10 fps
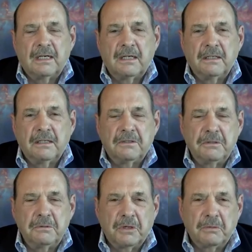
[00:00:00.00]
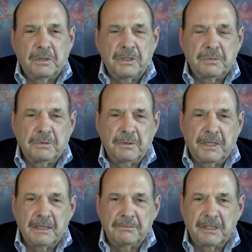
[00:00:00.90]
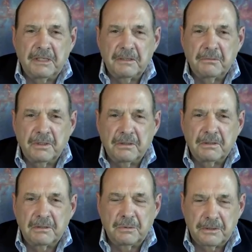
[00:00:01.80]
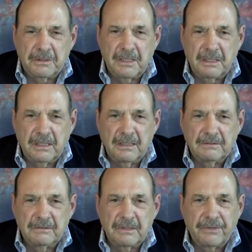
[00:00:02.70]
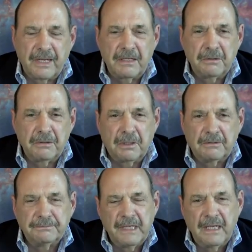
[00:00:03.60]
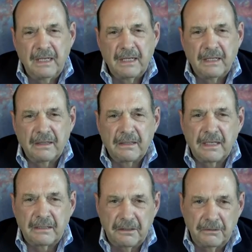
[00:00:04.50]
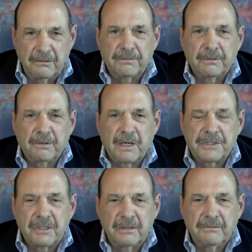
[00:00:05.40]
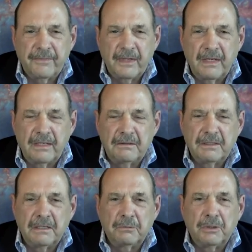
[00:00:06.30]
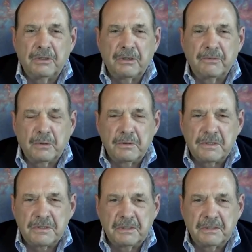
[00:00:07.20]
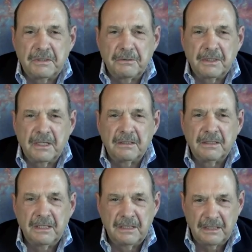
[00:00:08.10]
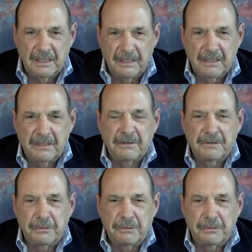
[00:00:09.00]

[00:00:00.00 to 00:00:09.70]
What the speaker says: in 2 more weeks when we come together with Quartet again. So thank you all, and thank you for watching, and we'll look forward to seeing you again in another 2